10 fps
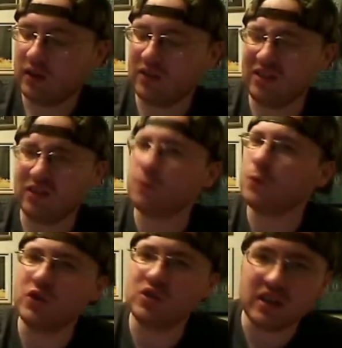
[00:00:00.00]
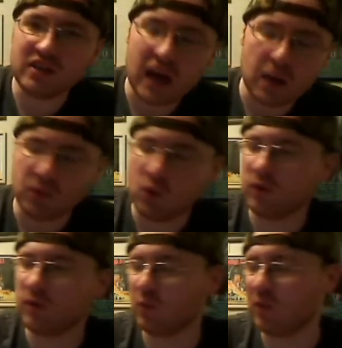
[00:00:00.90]
I think this fridge they topple
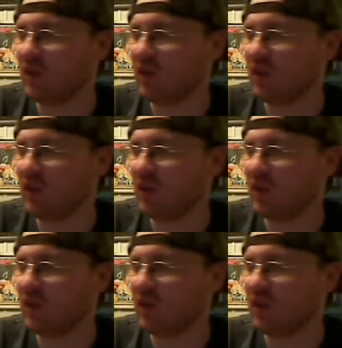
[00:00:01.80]
over for